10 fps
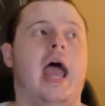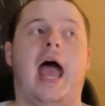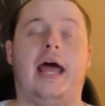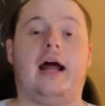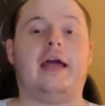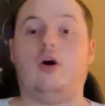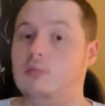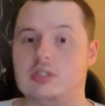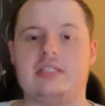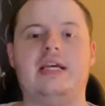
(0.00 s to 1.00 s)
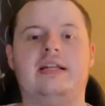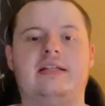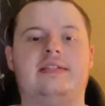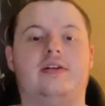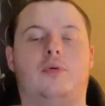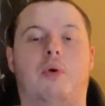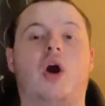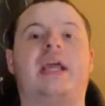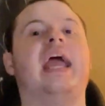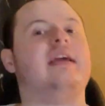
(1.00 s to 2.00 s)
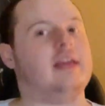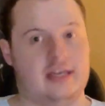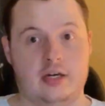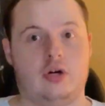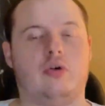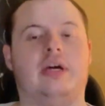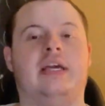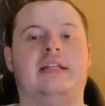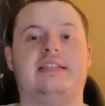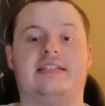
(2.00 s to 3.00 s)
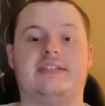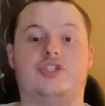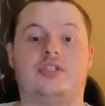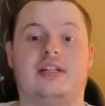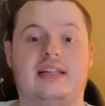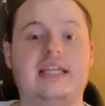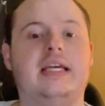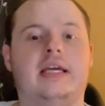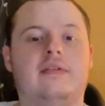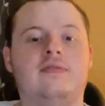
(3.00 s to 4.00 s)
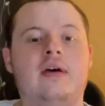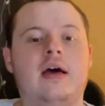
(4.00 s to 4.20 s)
and I almost did consider Park Hae-il in Decision to Leave.